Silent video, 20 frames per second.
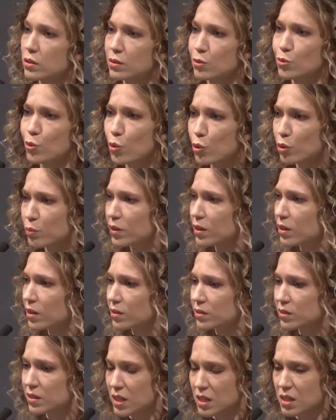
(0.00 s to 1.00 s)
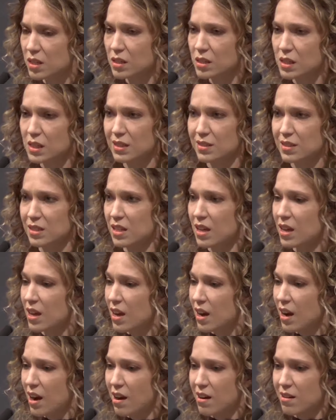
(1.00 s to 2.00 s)
normal things that
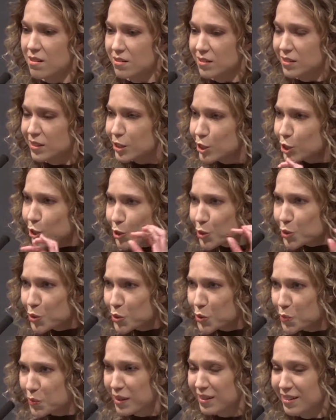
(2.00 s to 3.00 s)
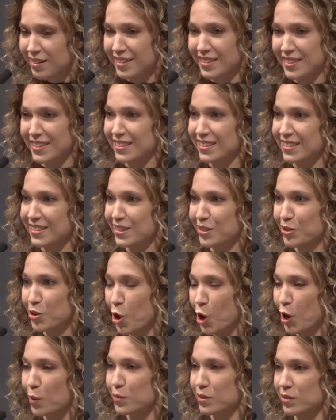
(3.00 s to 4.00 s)
are humanly
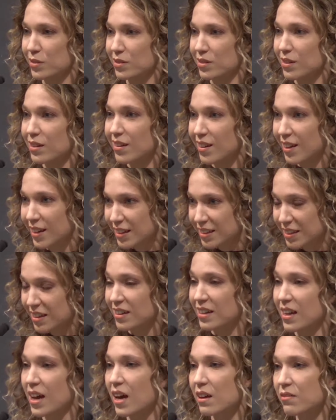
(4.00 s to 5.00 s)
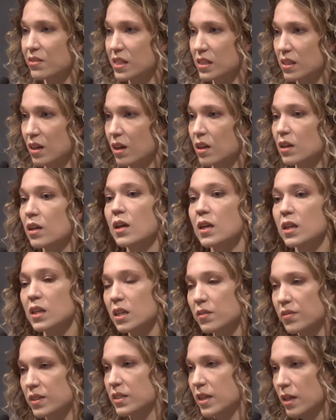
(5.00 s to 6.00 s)
common, like a lifestyle,
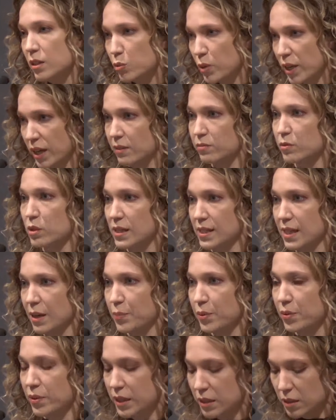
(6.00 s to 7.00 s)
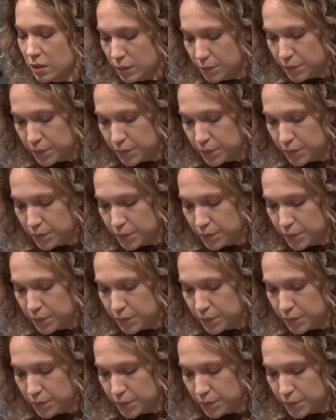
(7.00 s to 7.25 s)
even that we have to separate.